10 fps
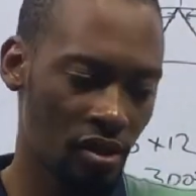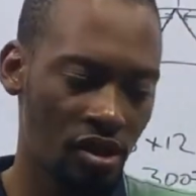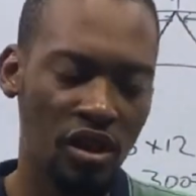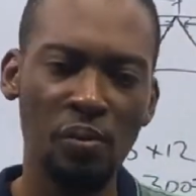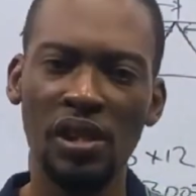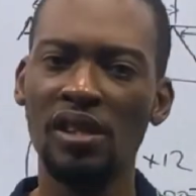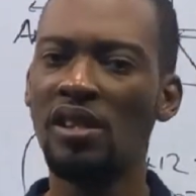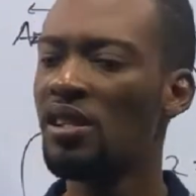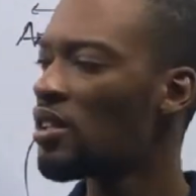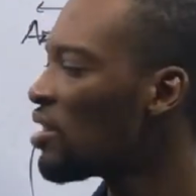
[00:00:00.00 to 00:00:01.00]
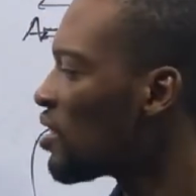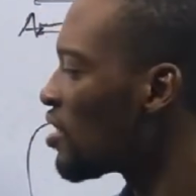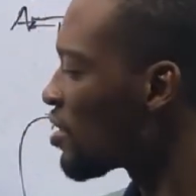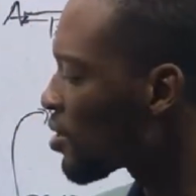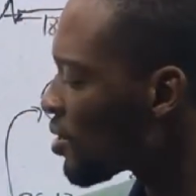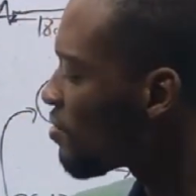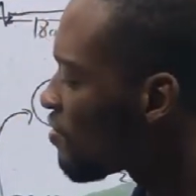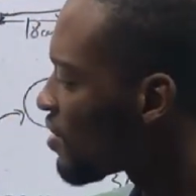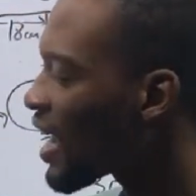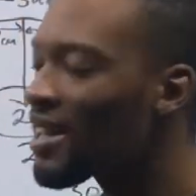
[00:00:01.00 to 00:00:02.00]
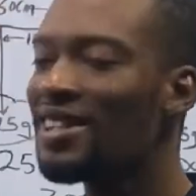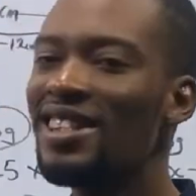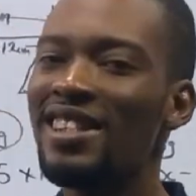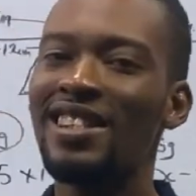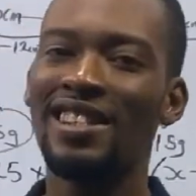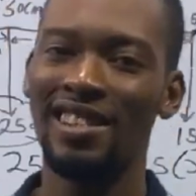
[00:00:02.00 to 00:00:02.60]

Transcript: Trust me. So that is it.